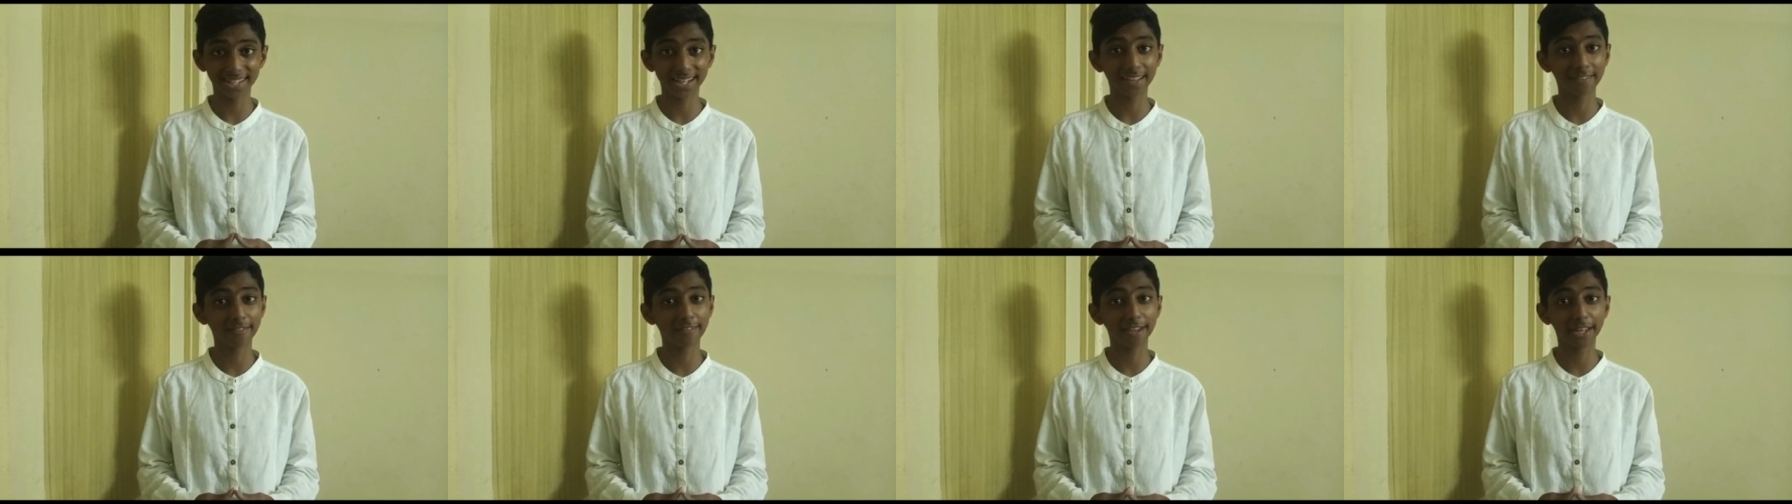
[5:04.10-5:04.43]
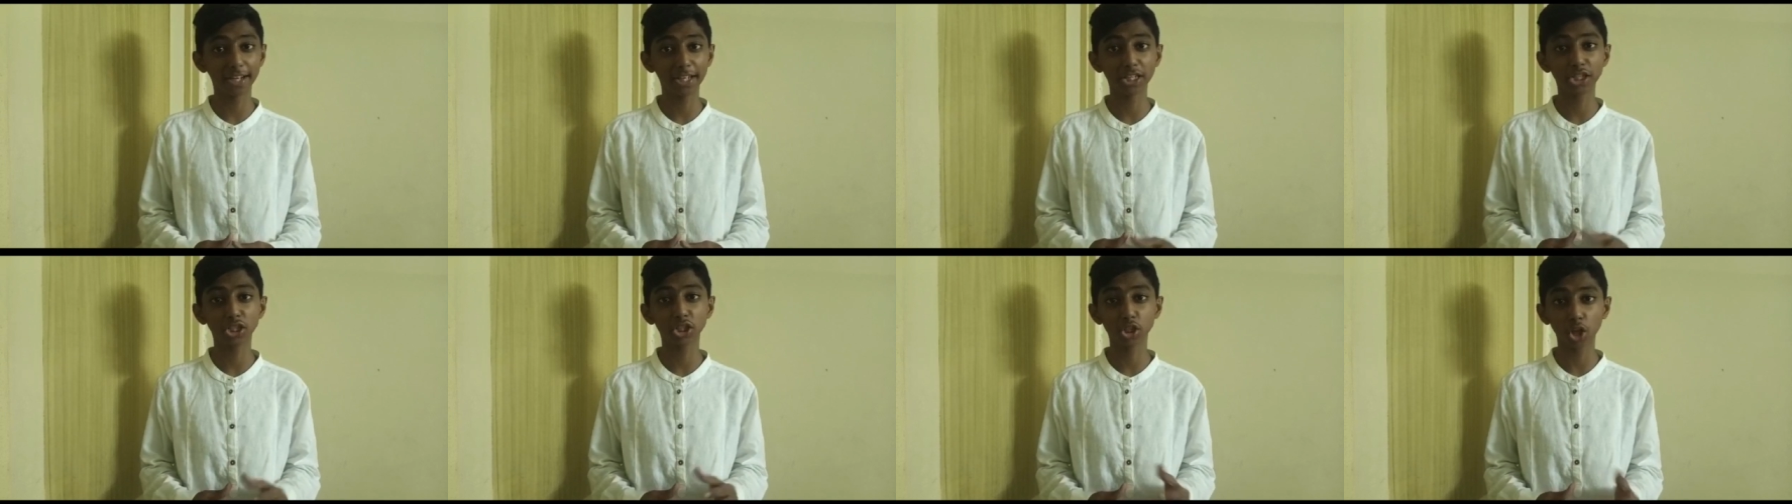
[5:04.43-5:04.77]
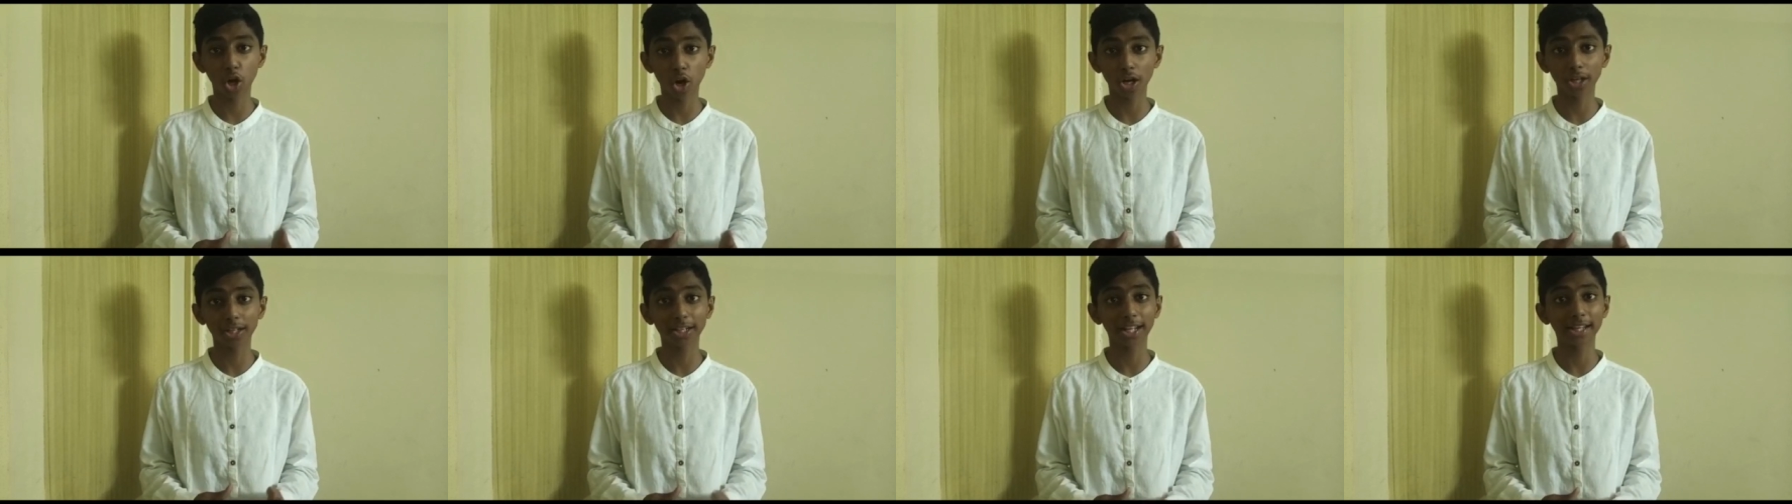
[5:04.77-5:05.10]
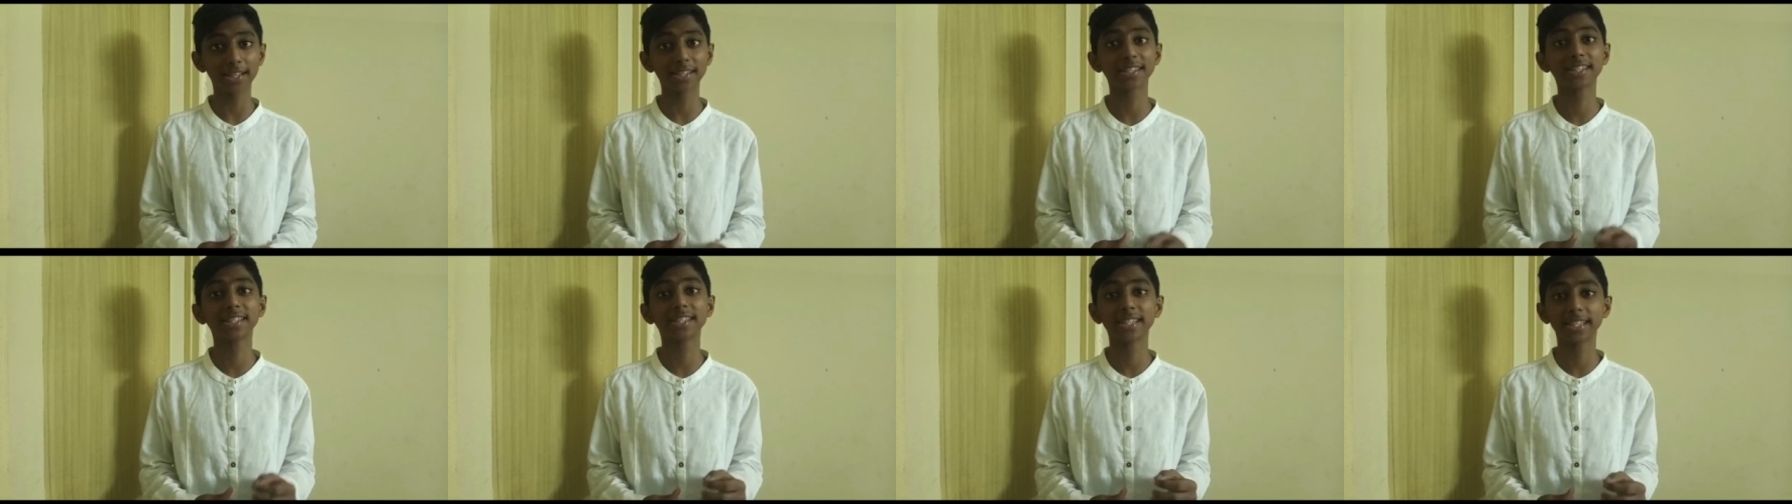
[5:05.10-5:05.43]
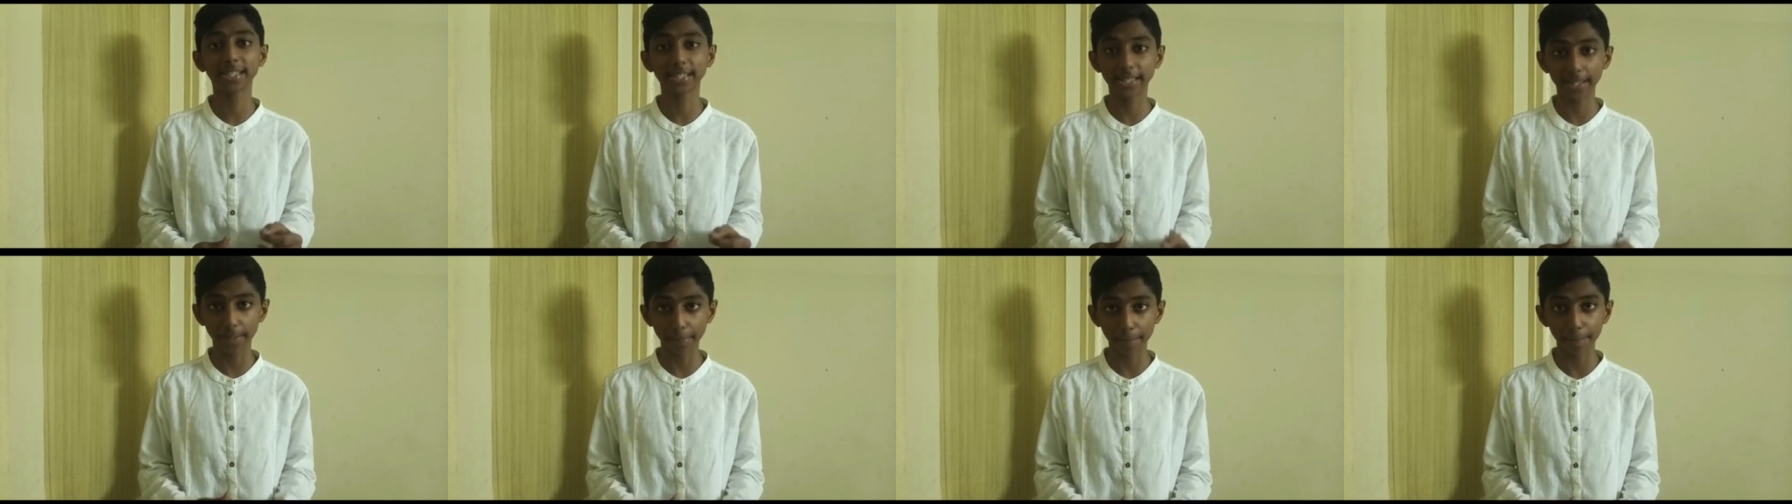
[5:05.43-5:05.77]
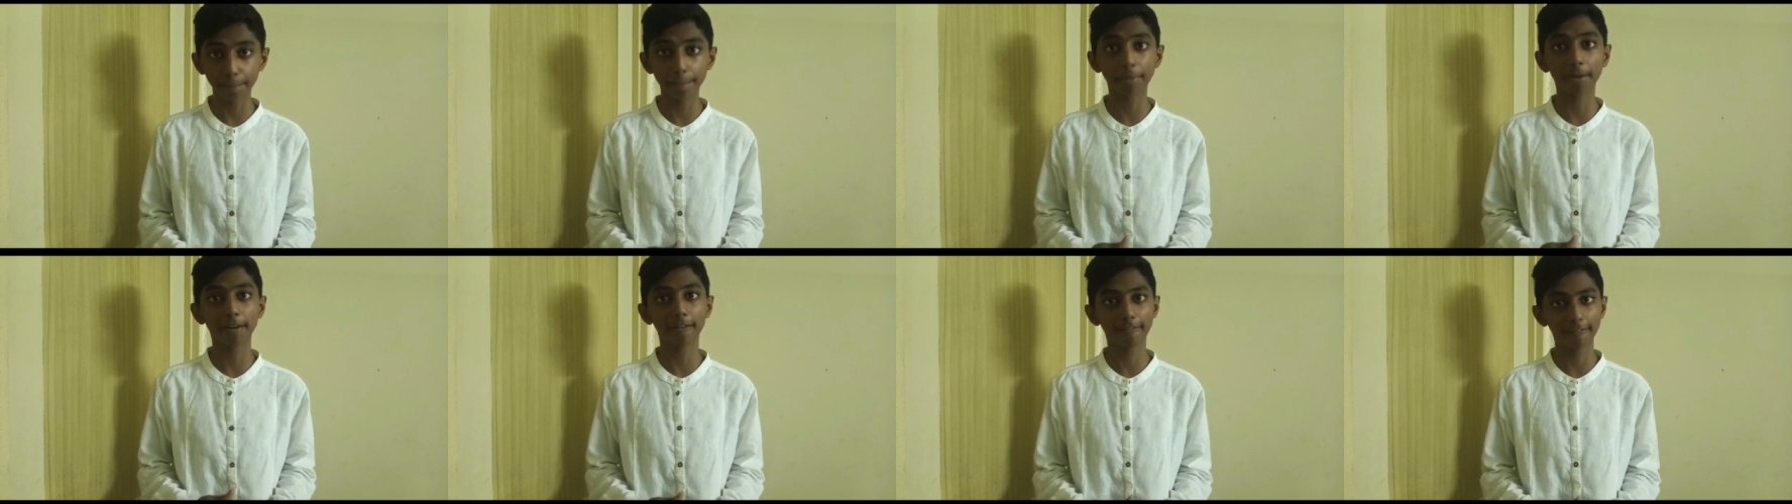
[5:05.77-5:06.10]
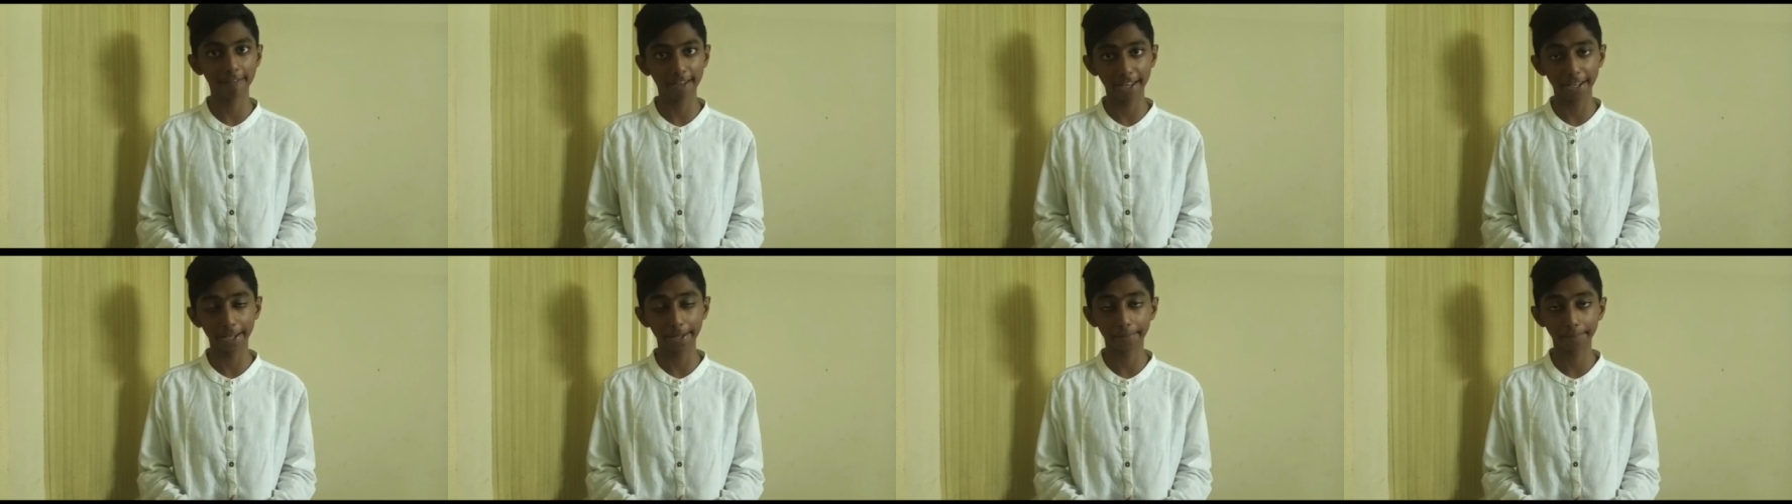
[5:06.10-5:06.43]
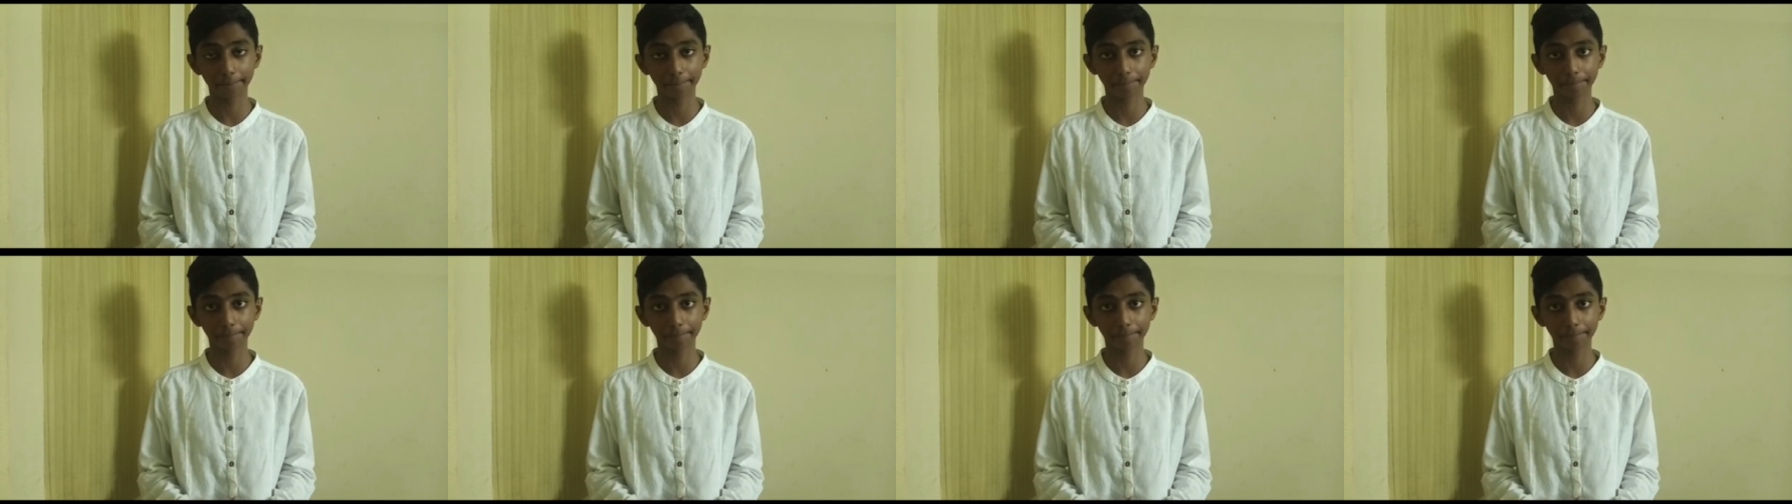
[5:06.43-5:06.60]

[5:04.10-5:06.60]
in a very short and simple way.